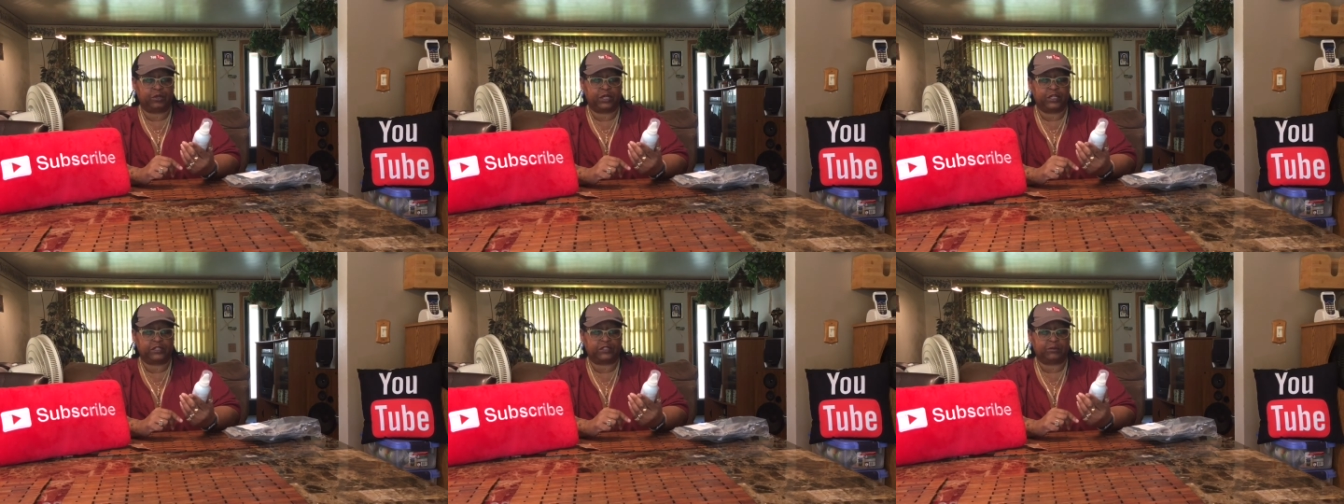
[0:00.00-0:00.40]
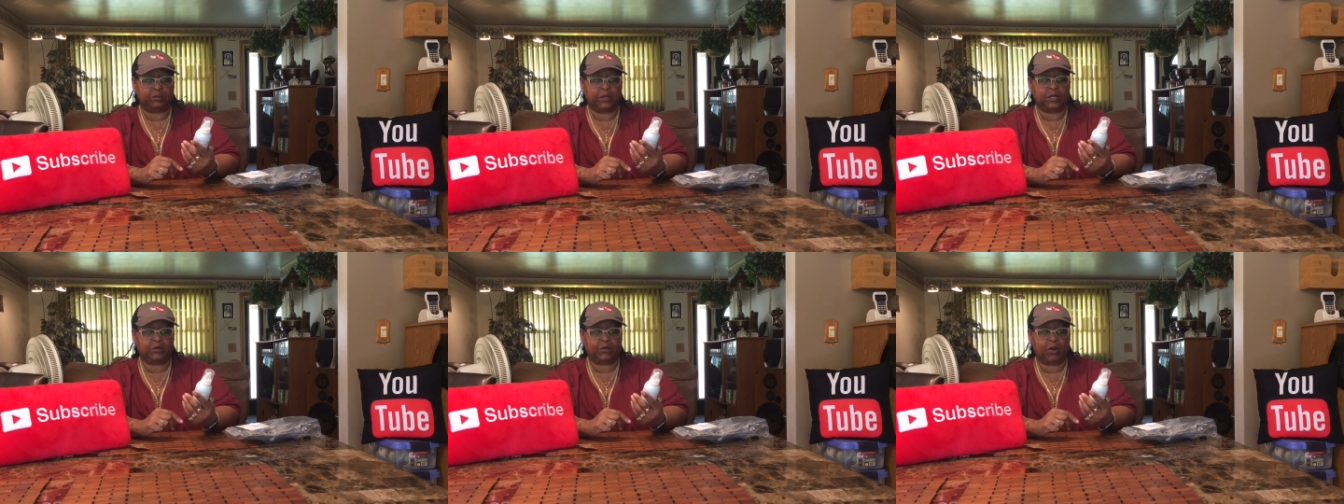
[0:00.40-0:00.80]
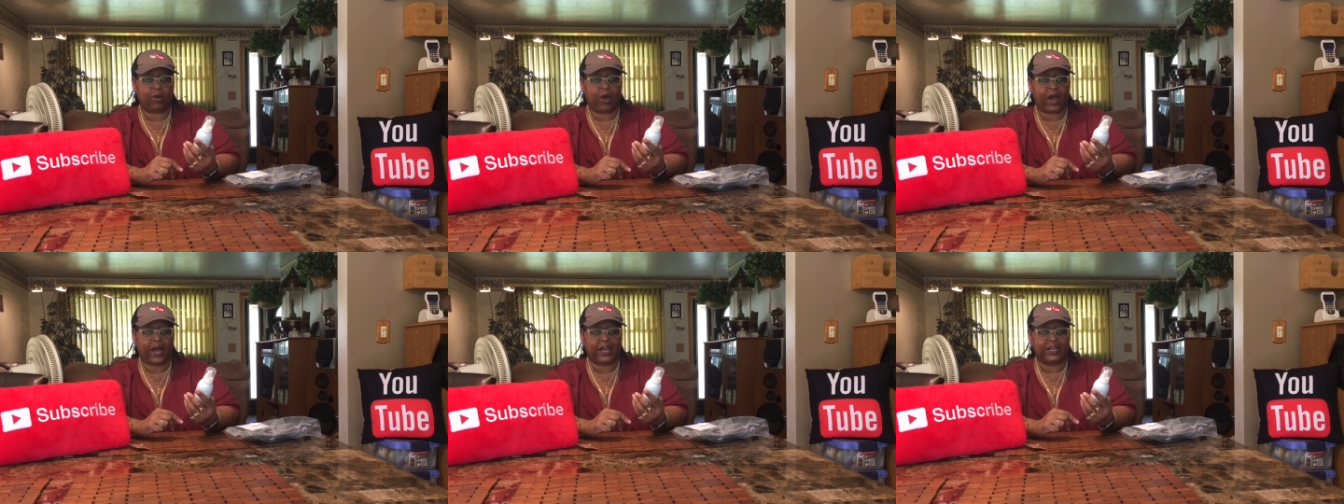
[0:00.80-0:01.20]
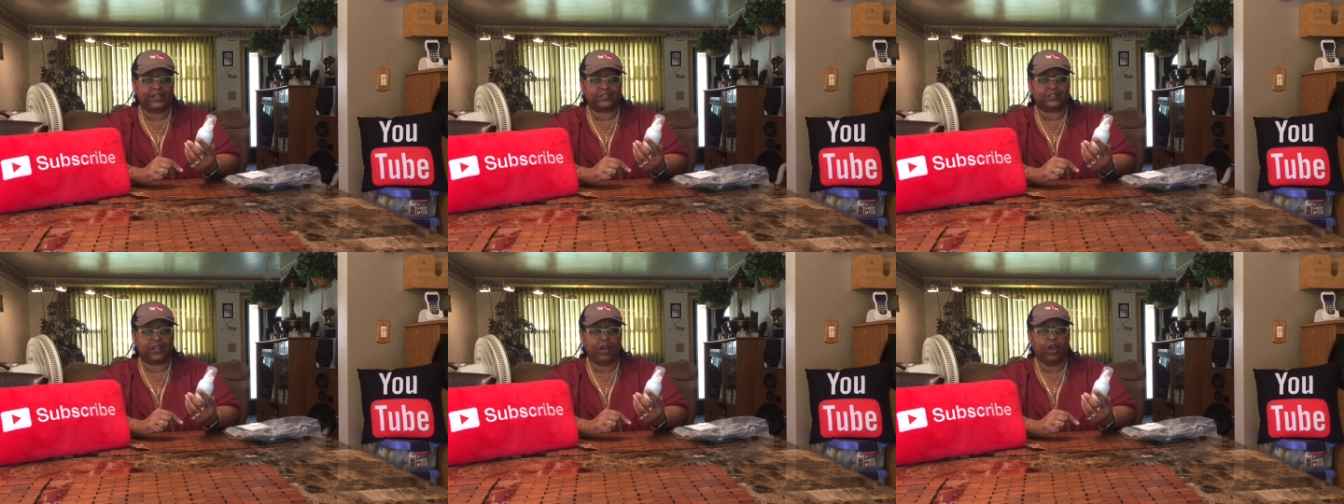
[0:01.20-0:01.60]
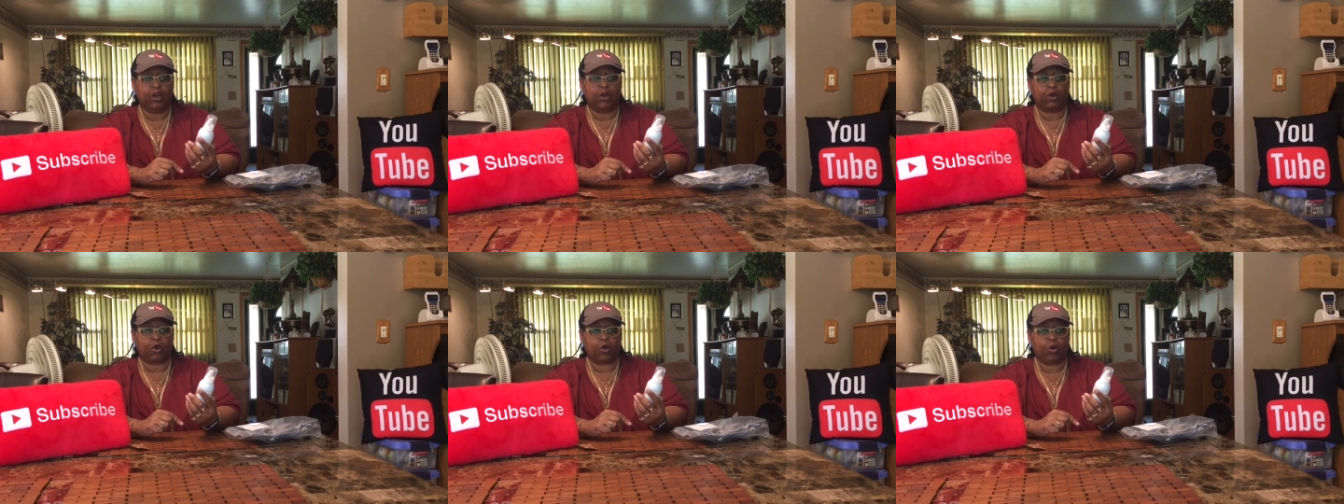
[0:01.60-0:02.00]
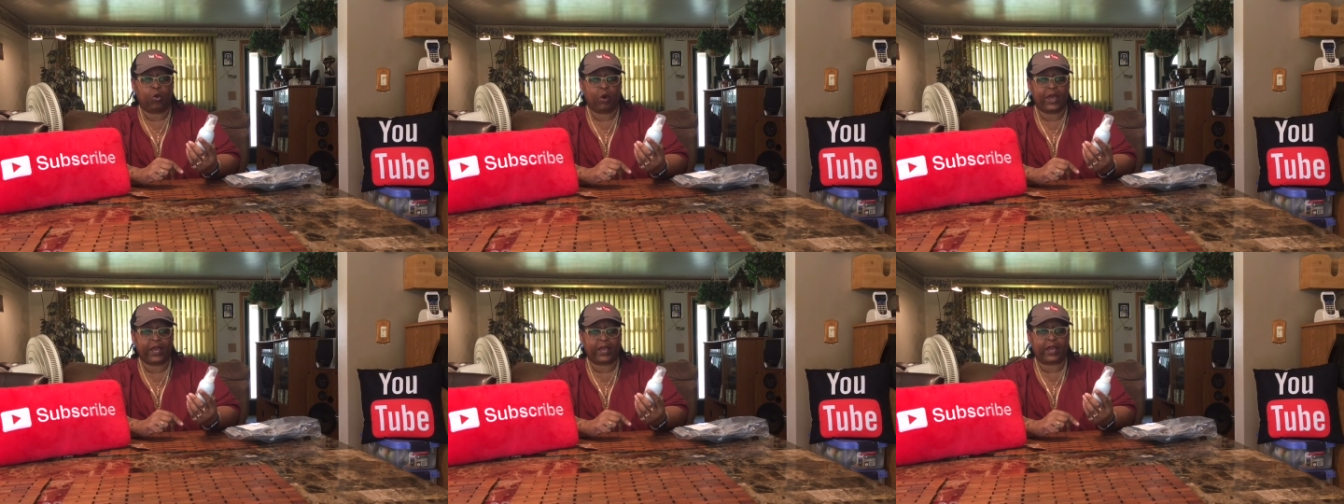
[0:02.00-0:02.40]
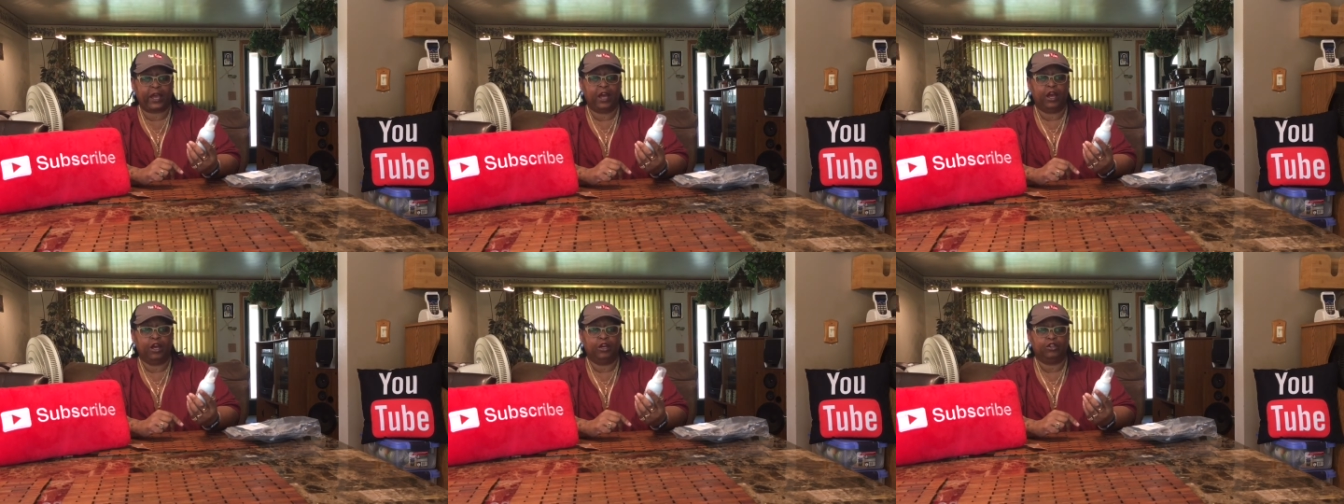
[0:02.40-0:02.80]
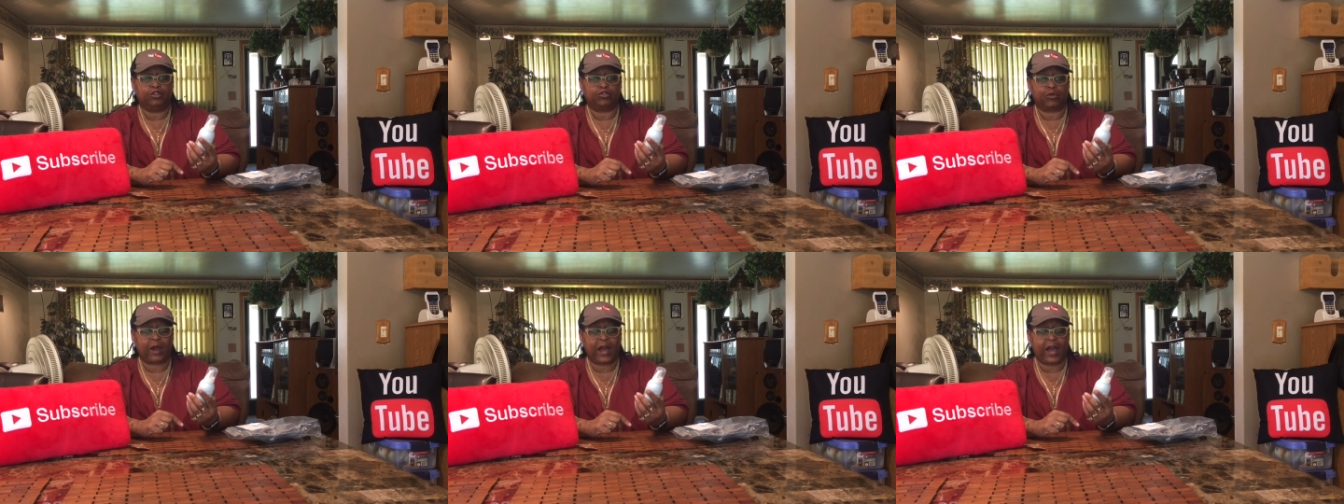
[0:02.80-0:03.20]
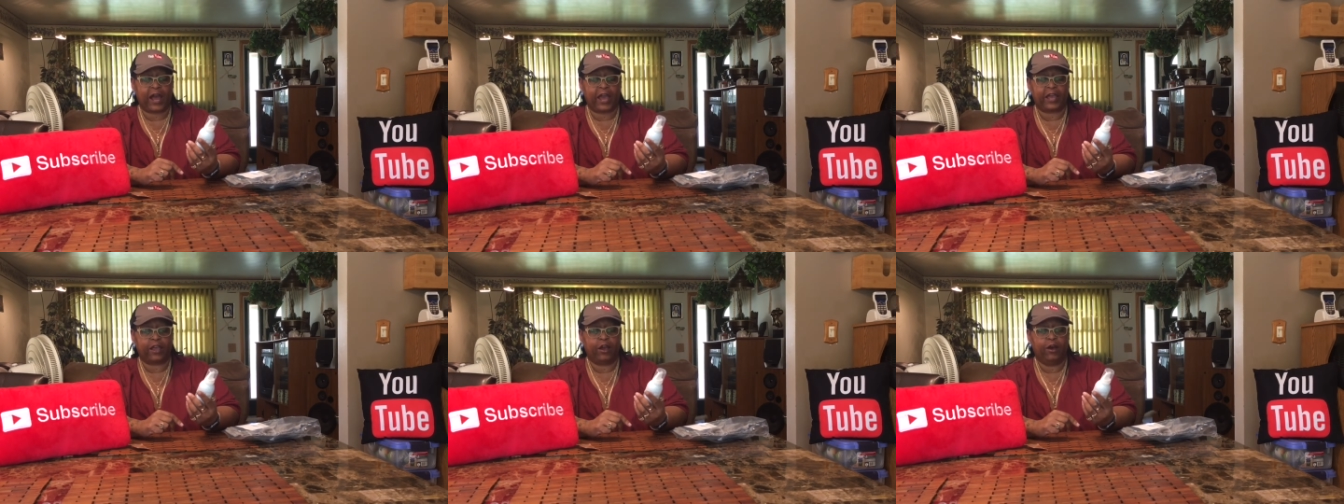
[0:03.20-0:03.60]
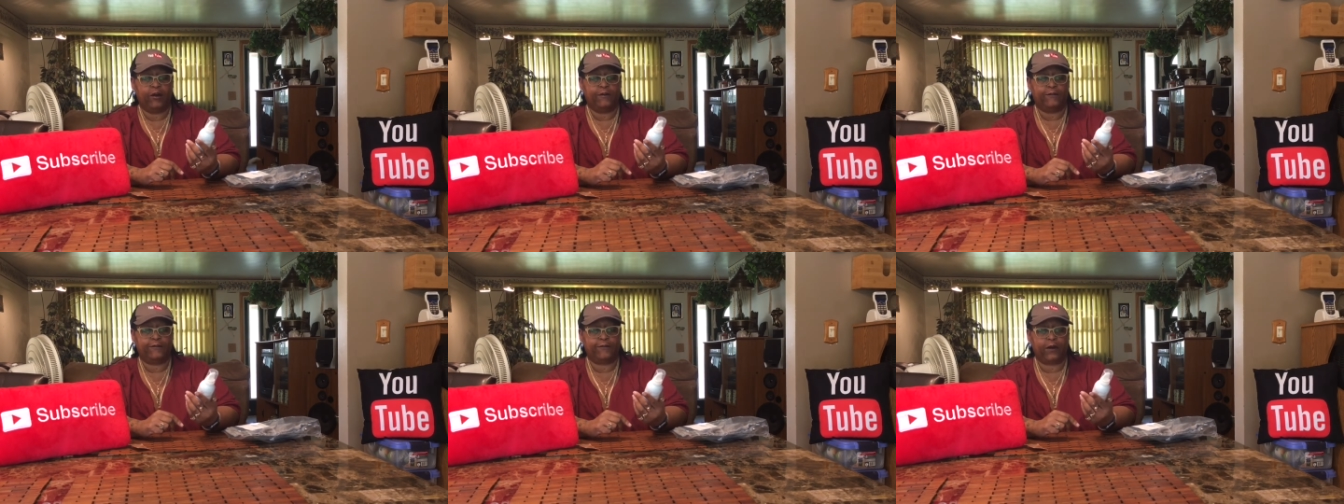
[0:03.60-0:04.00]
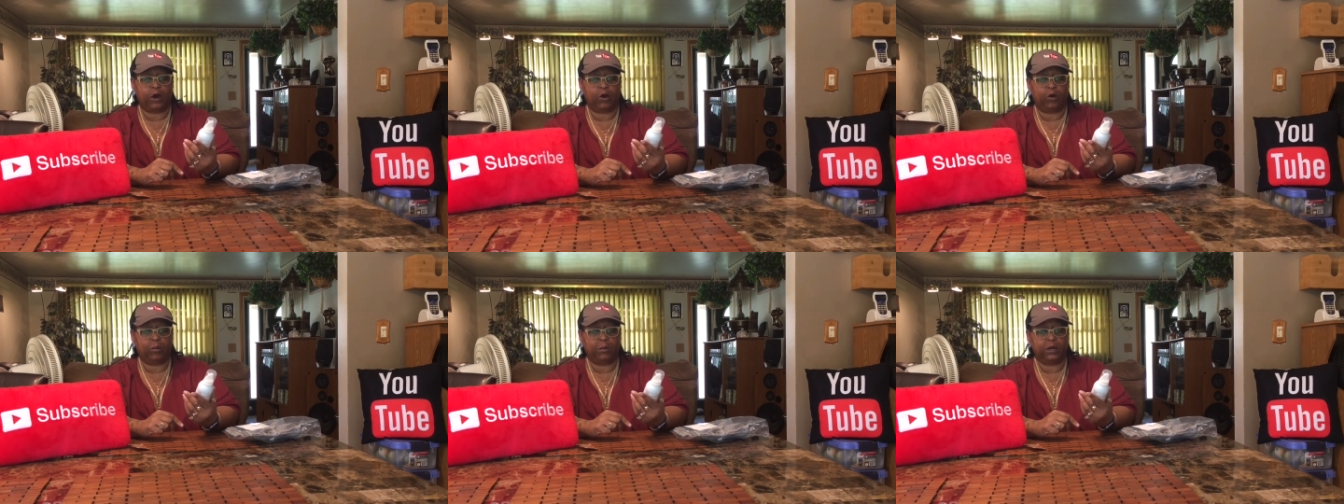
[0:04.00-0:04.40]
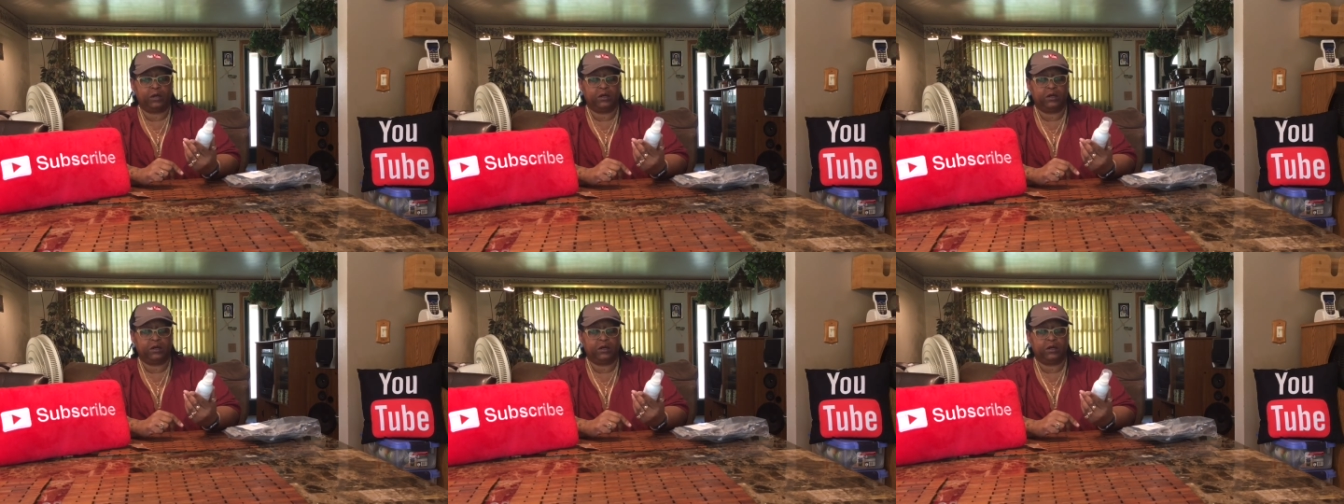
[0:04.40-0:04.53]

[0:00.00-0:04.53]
It's Mineral Ice Quick Dry Foam.